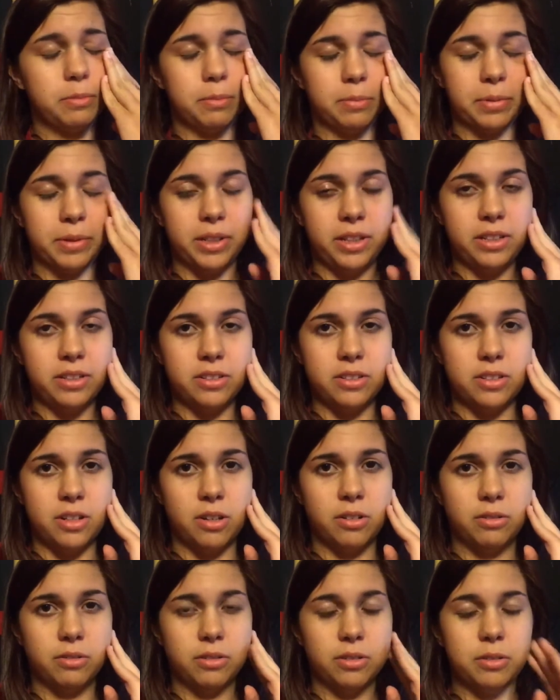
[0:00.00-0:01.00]
Please
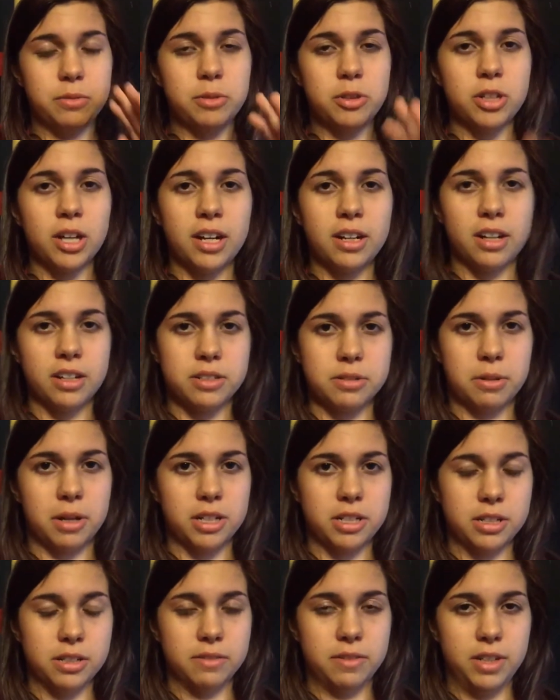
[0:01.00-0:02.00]
don't, try not to
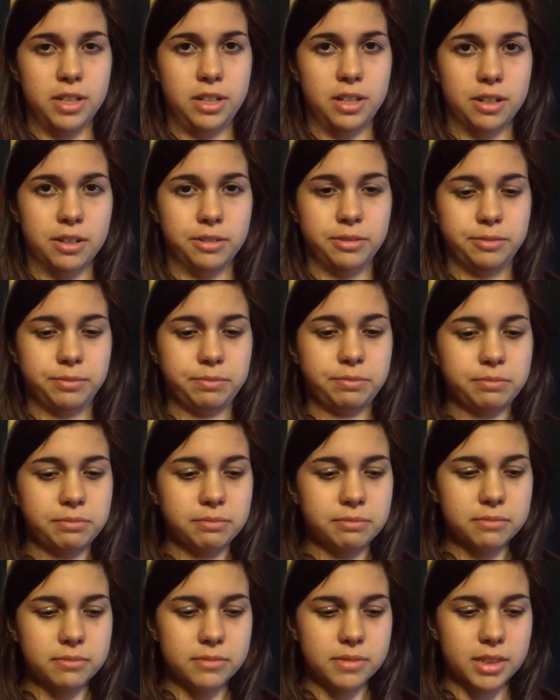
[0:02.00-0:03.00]
watch the video.
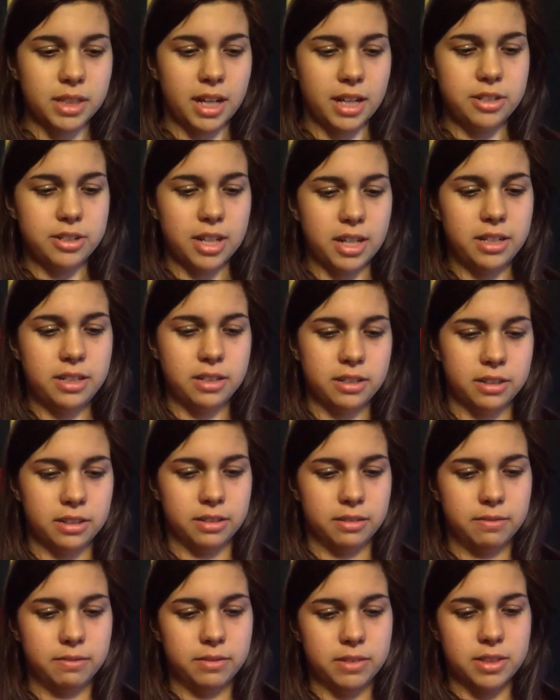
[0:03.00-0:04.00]
I tried
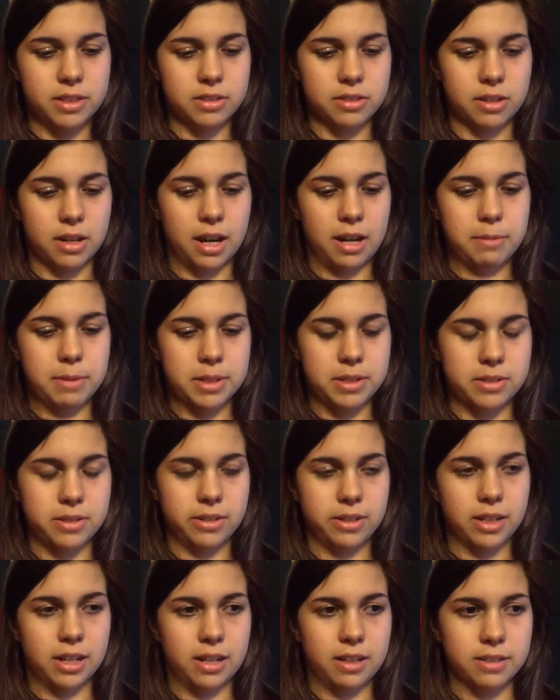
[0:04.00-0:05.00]
to describe it so
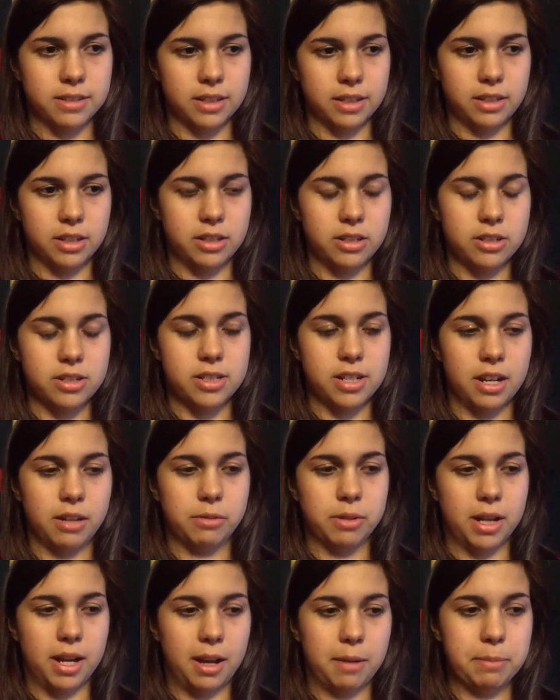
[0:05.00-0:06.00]
you guys like understand
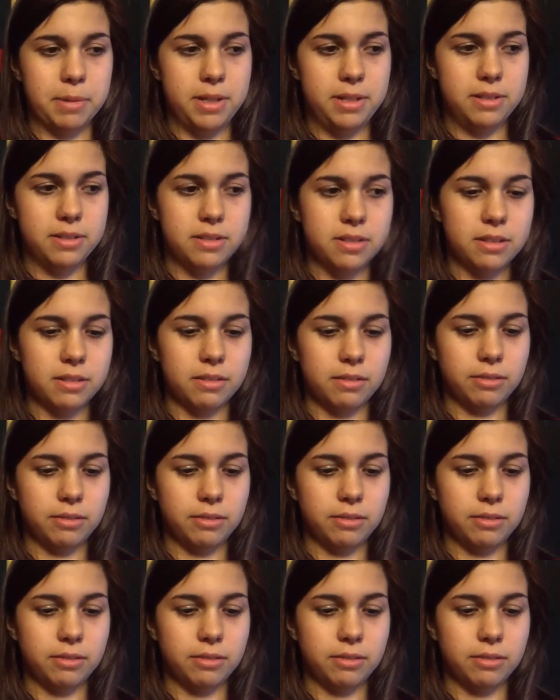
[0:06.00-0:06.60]
what happened.